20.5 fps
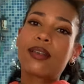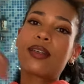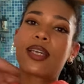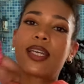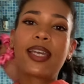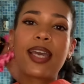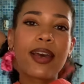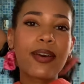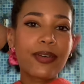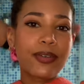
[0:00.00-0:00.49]

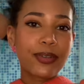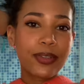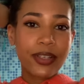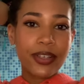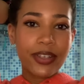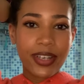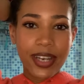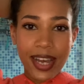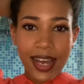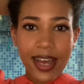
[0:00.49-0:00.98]
Get all
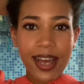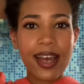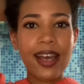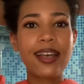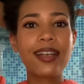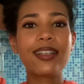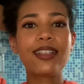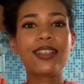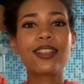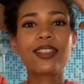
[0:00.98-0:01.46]
your hair,
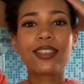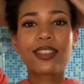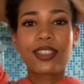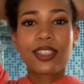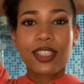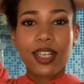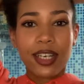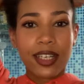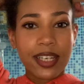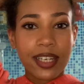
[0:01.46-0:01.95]

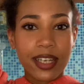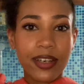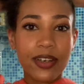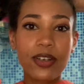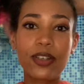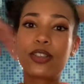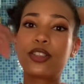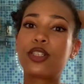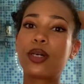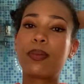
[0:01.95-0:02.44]
chuck it
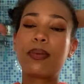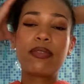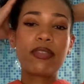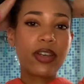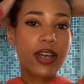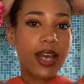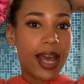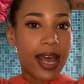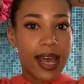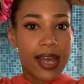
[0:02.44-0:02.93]
on top of your
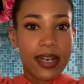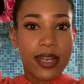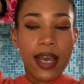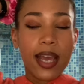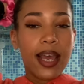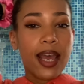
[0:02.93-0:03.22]
head,